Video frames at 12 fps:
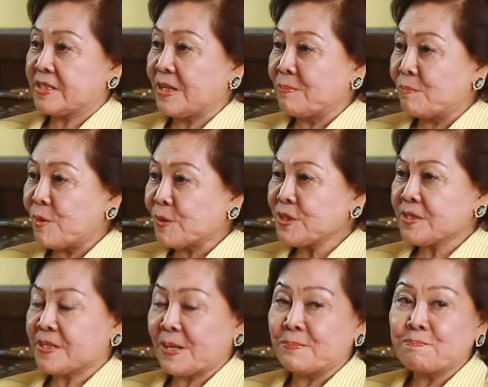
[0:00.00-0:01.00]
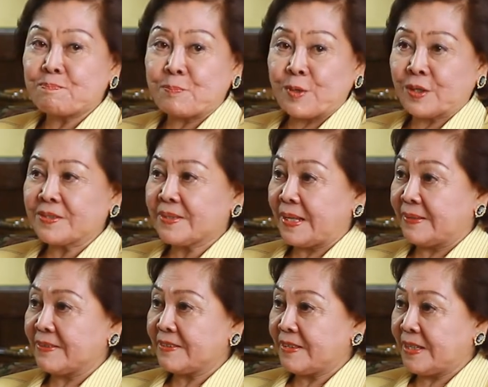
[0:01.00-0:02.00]
the most important
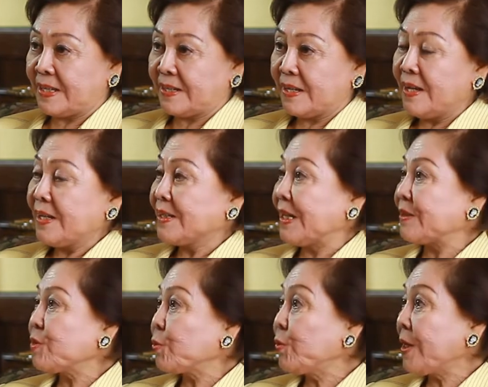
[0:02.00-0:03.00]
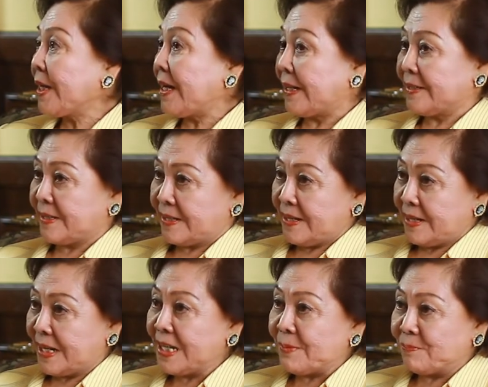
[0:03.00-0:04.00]
thing that we can
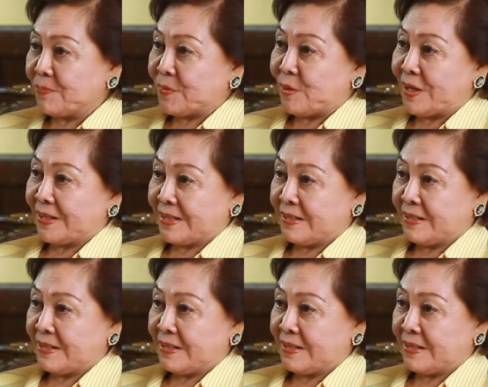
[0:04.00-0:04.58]
leave to our